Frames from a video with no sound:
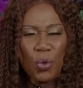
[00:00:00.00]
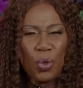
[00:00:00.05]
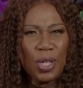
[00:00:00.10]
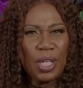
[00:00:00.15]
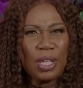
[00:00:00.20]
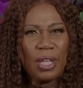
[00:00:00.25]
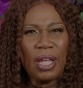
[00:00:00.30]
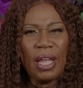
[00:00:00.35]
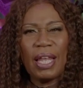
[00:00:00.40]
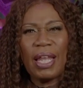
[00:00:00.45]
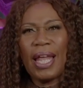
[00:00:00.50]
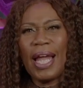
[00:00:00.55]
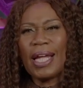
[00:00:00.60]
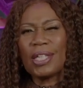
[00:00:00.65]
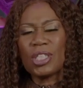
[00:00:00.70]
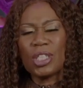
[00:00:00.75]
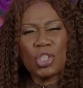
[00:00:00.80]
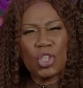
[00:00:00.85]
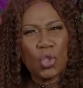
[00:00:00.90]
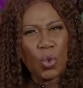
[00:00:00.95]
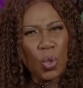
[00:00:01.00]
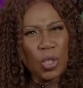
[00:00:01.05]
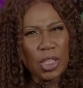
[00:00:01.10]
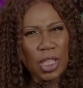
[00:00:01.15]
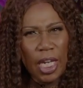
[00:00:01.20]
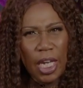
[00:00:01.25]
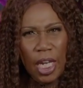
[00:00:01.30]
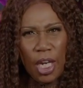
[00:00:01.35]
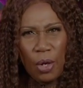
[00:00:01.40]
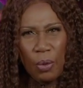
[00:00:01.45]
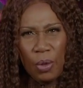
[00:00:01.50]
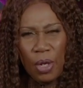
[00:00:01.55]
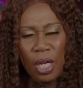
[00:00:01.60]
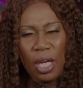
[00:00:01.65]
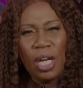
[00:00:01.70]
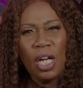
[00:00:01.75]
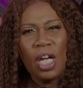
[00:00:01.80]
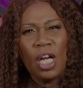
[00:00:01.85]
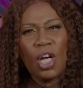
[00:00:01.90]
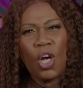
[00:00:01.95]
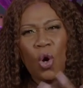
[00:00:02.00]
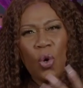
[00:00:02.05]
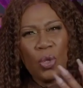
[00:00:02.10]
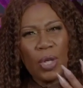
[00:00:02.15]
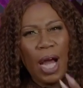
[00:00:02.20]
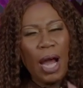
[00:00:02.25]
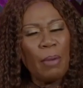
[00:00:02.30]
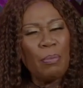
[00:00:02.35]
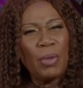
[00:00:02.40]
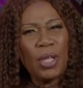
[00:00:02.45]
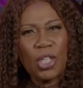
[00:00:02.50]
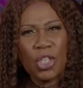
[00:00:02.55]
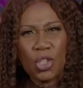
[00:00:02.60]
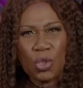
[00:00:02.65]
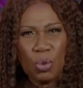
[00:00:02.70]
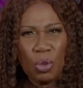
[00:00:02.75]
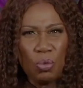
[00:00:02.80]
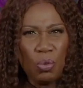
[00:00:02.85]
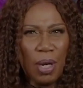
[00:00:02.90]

you're in the Atlanta, Georgia area. Go to our ministry